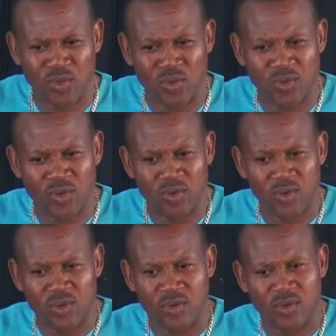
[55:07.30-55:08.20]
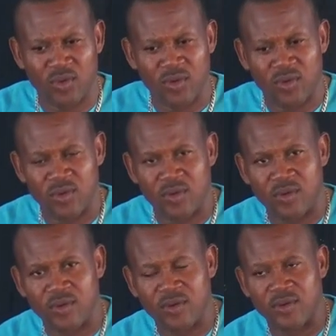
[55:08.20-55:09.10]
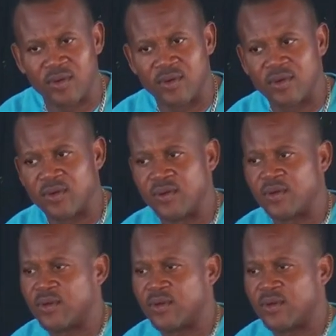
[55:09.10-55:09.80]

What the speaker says: Nothing is said.